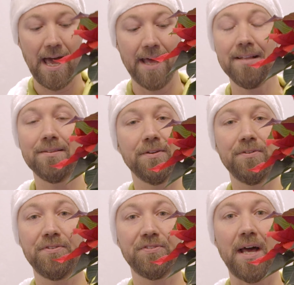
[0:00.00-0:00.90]
and it
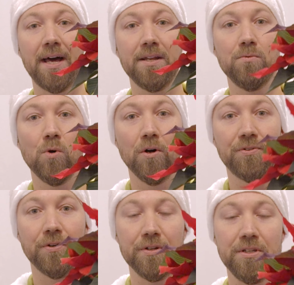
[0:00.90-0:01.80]
doesn't stand in water,